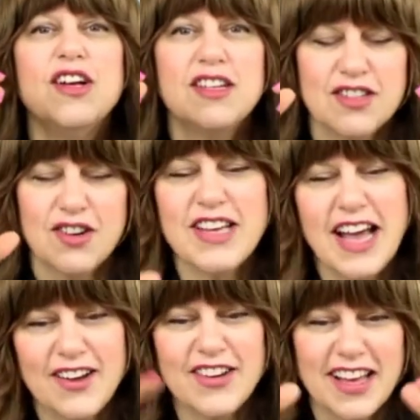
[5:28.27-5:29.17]
so yeah
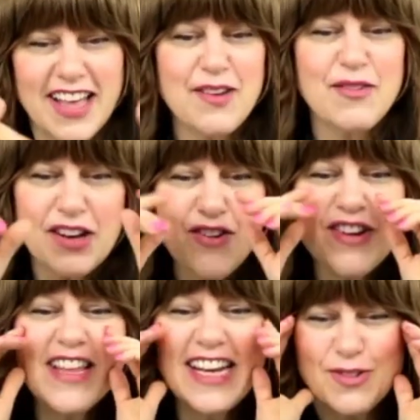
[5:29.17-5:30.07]
okay anyway go to
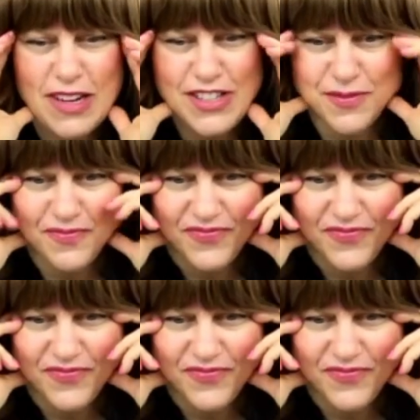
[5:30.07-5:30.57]
the next question